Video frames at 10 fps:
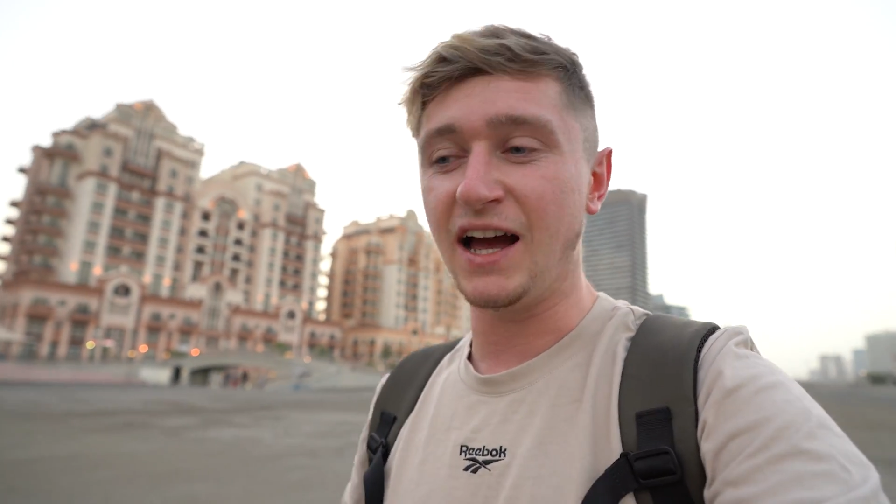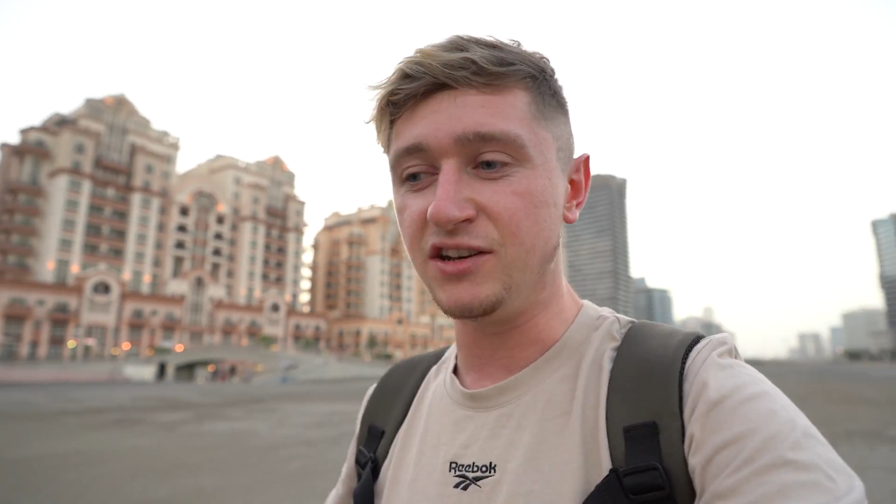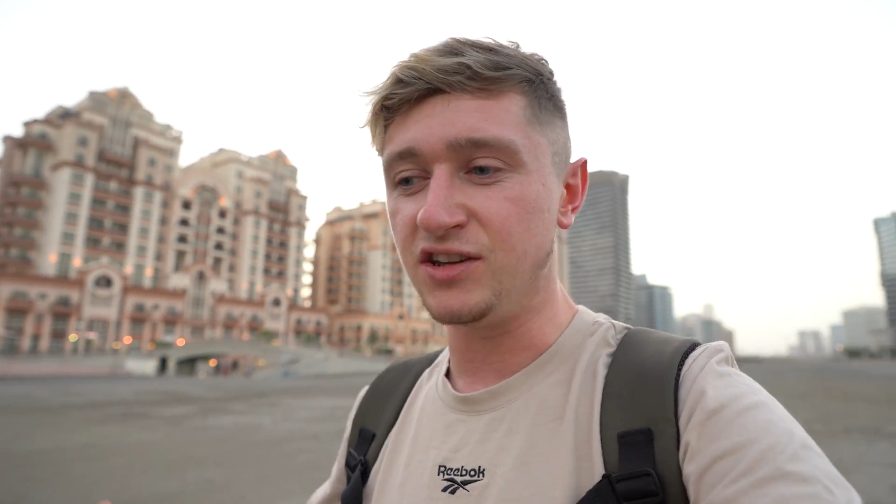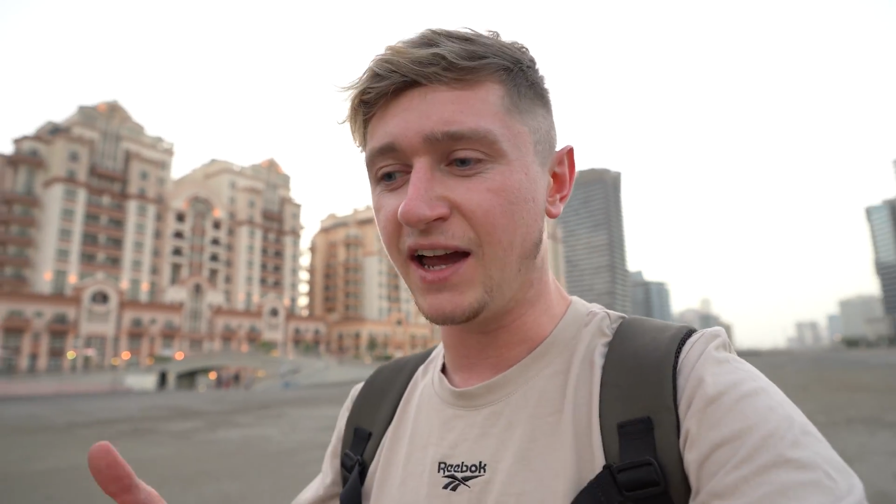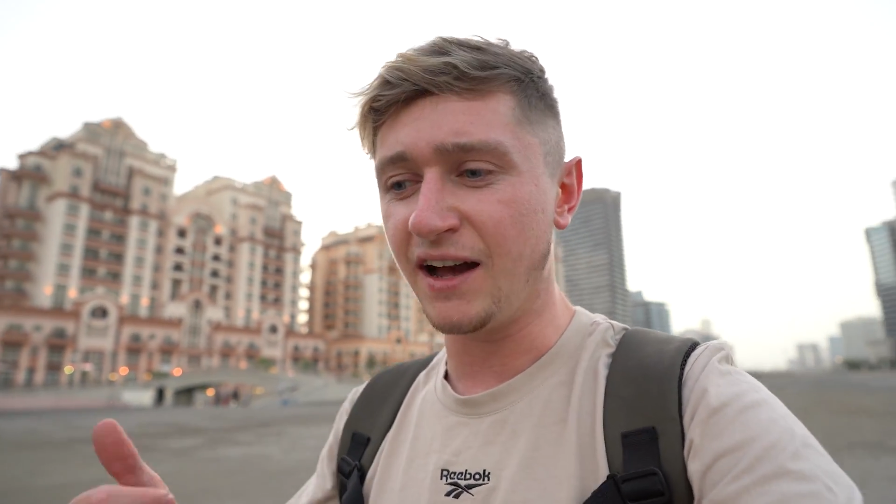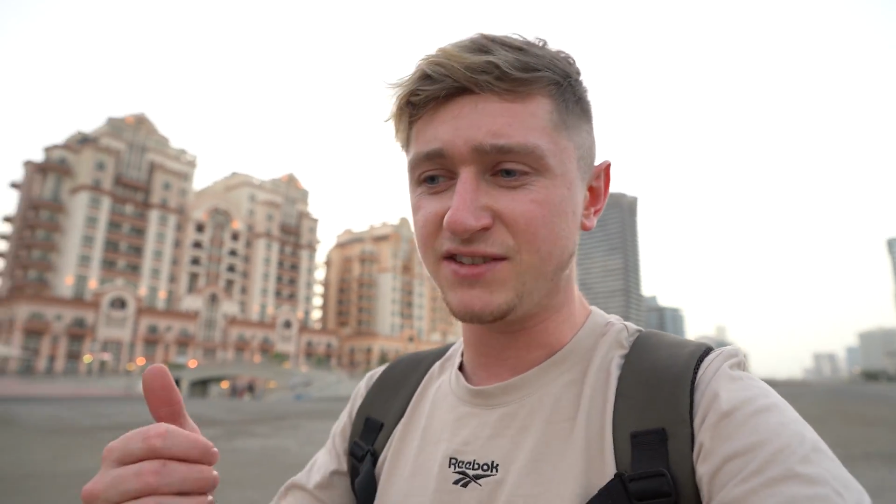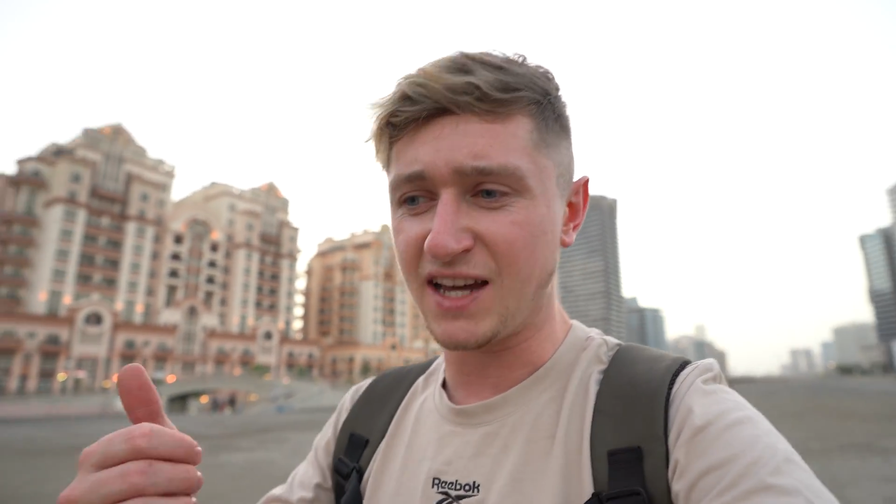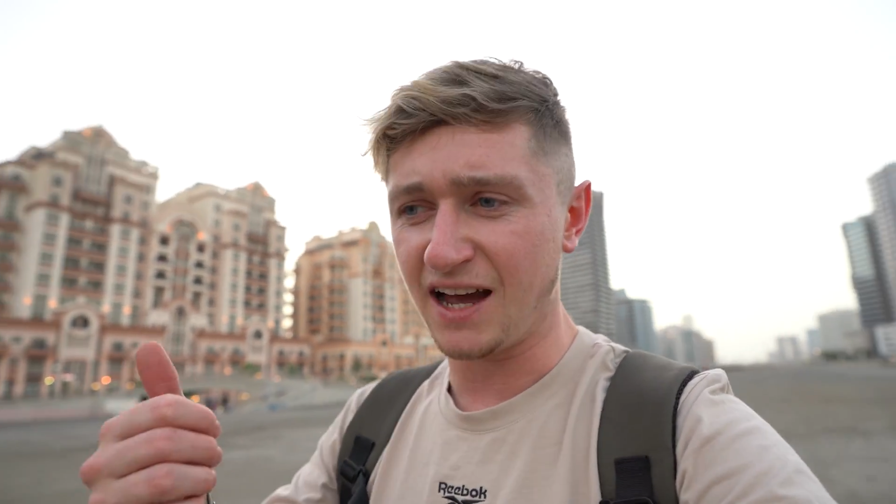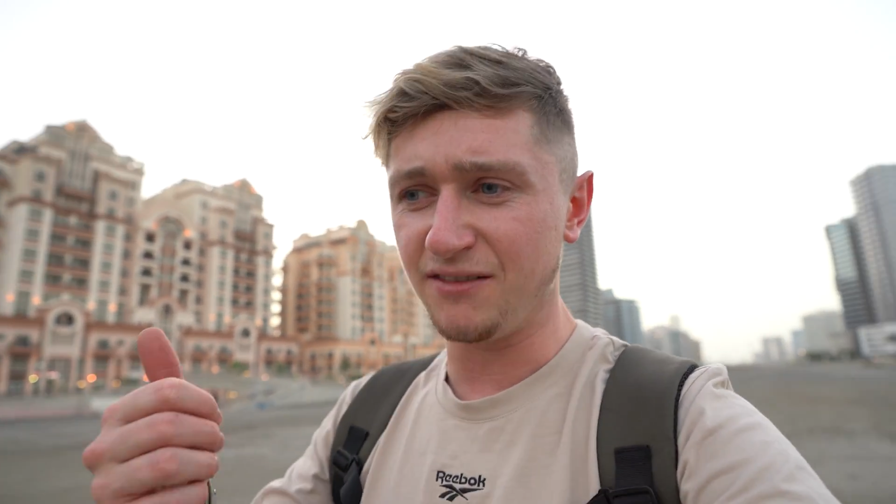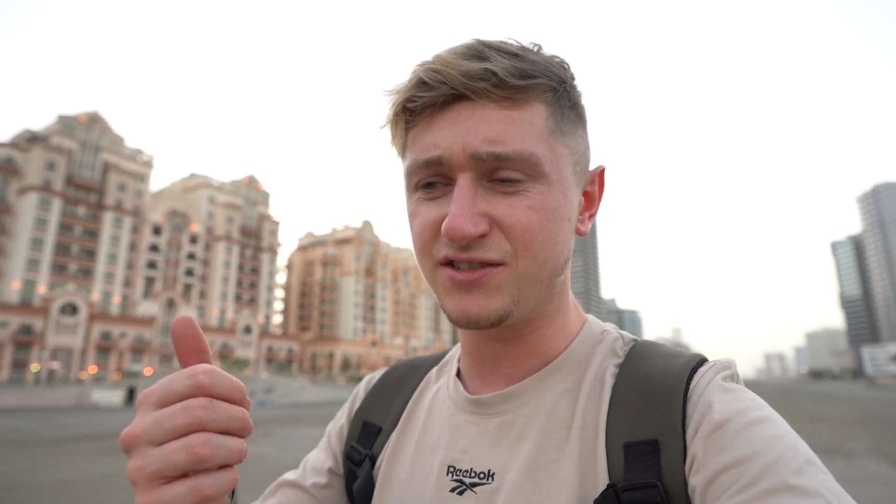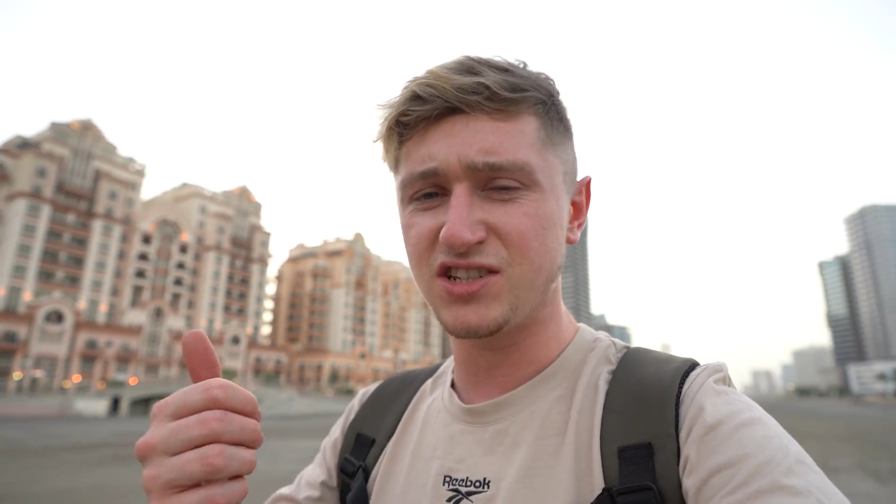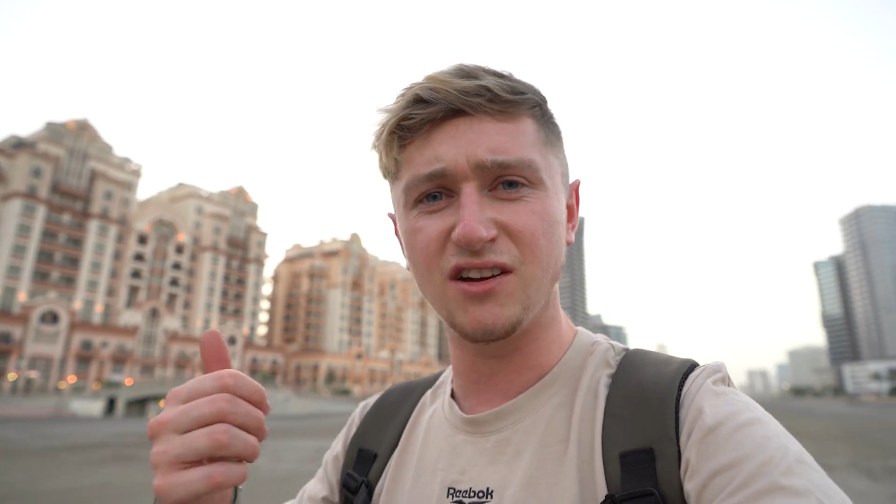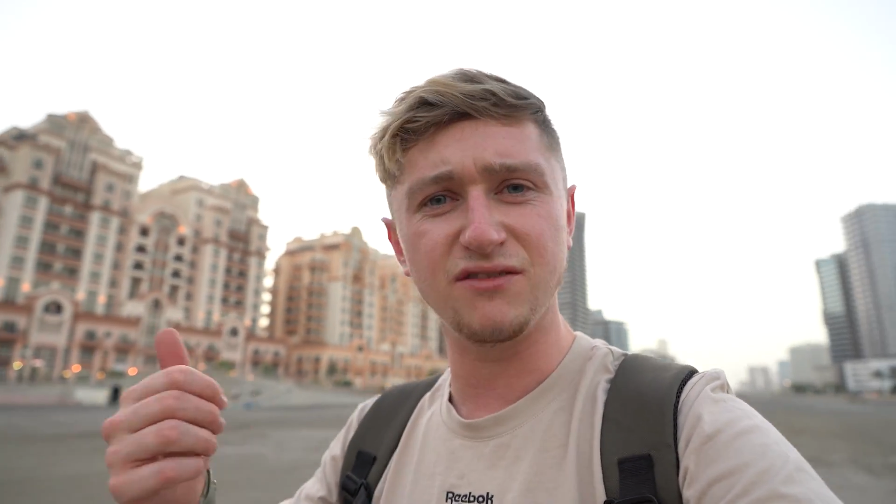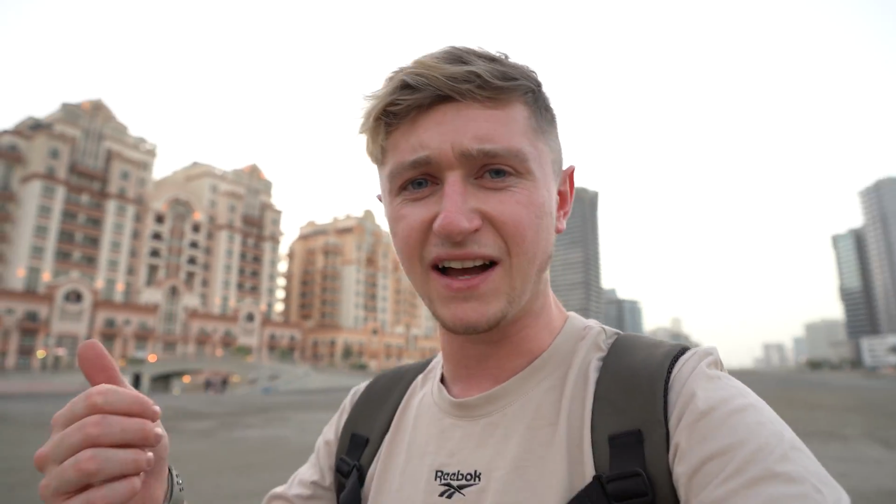and they have to have certain